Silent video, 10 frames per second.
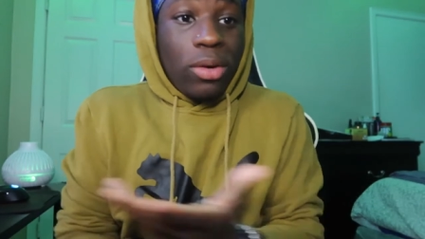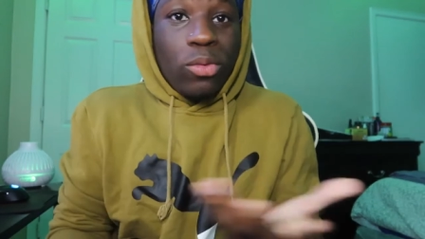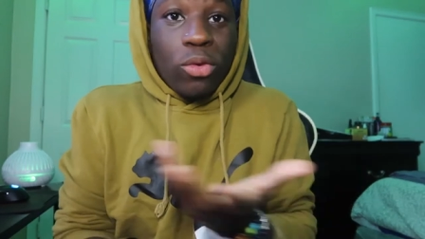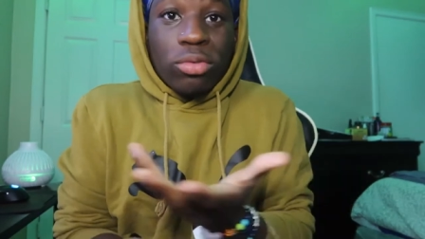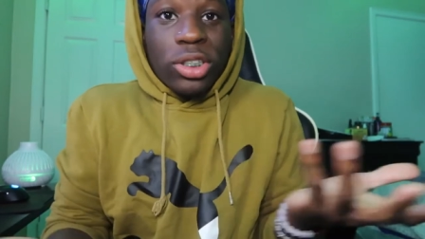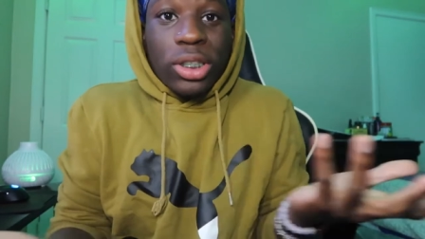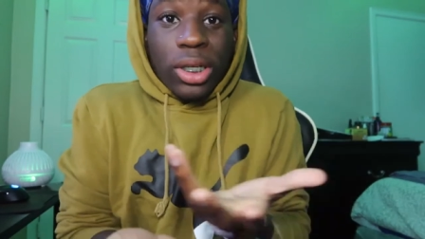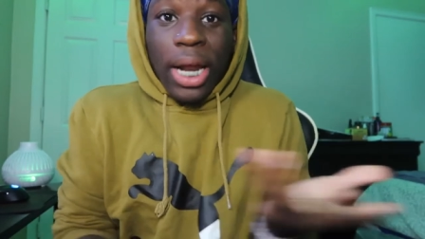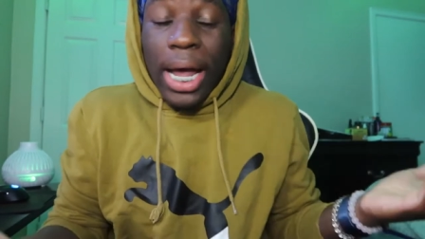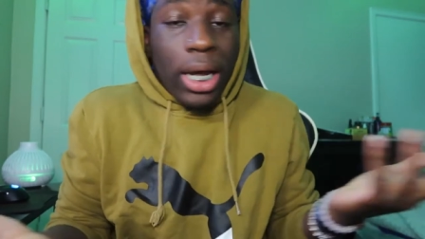don't want shit
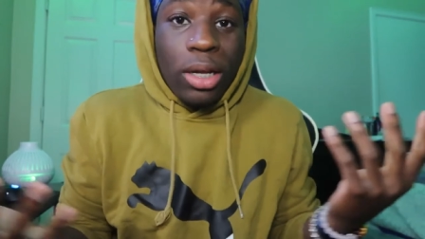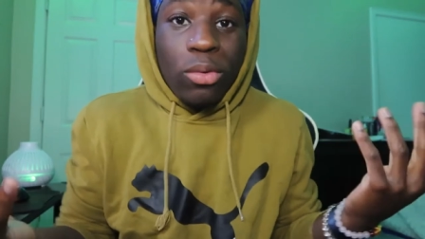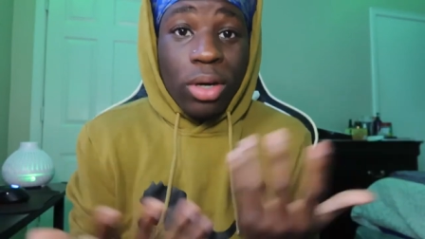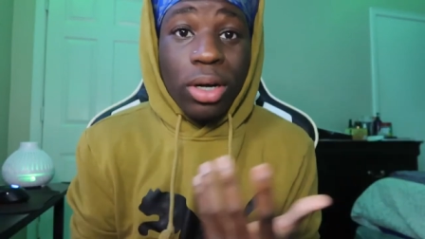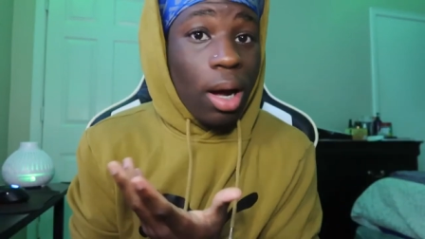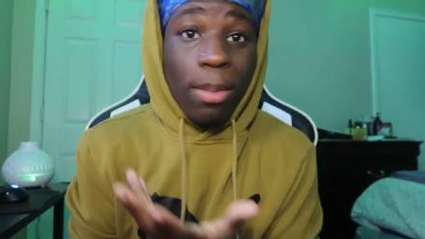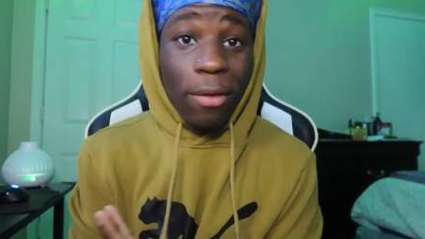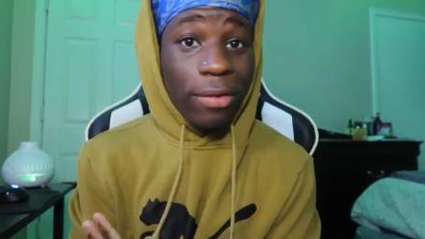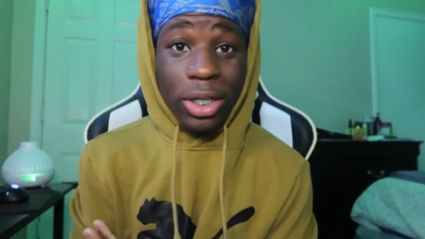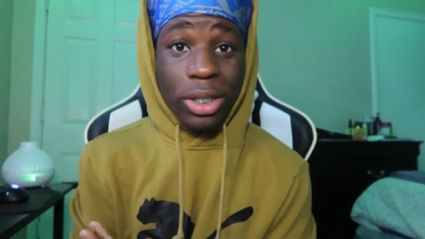that I ain't want to come
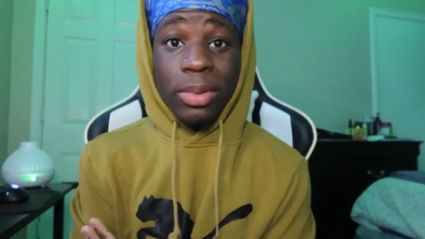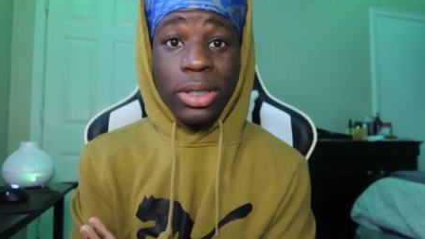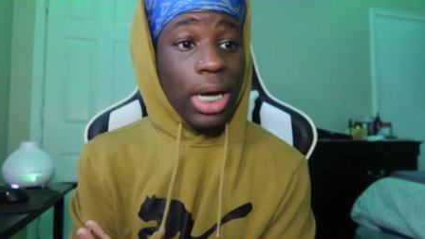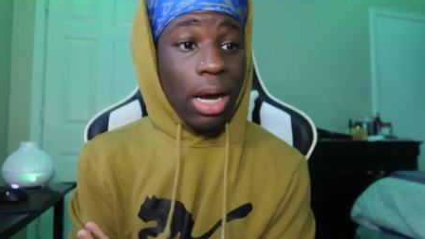up with this bitch.